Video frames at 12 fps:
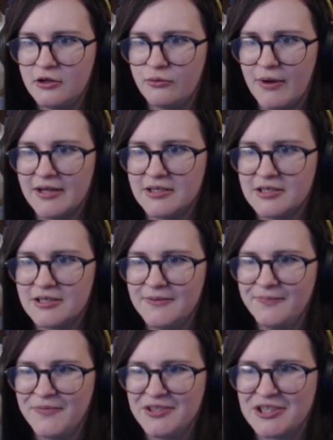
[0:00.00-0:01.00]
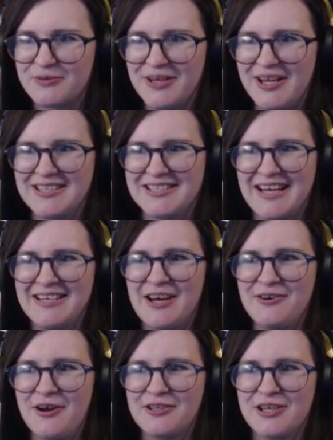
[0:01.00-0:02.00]
Grand. Just realised I
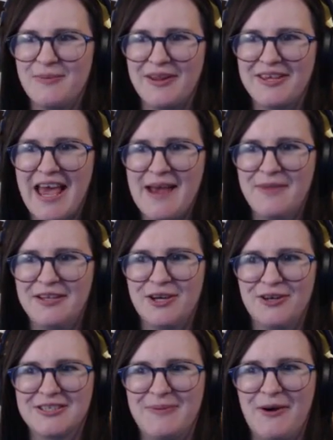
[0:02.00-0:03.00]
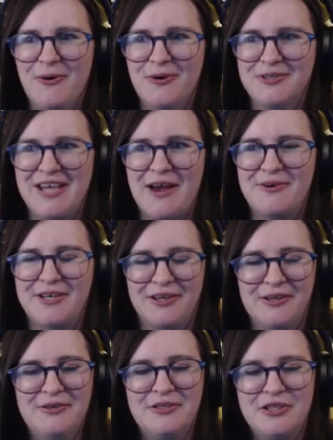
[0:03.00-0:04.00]
don't know until about the game, then talked about audio
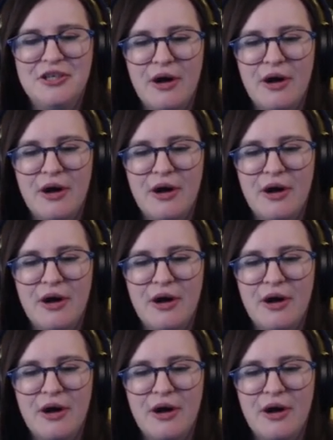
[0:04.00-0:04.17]
clues. You